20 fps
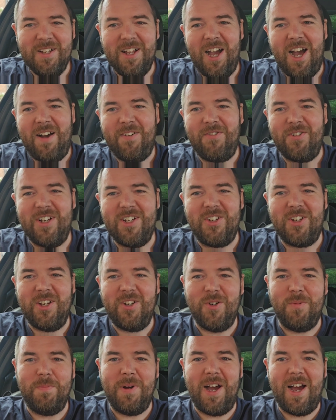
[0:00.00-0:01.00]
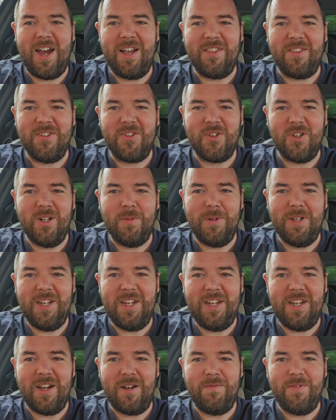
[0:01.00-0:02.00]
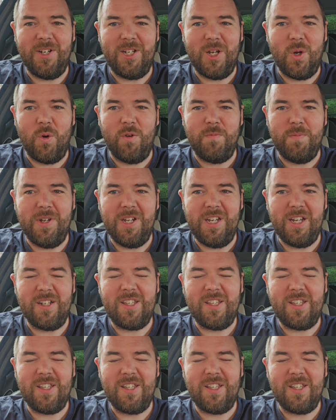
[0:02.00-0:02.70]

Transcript: After I say goodbye, there's going to be a video of me.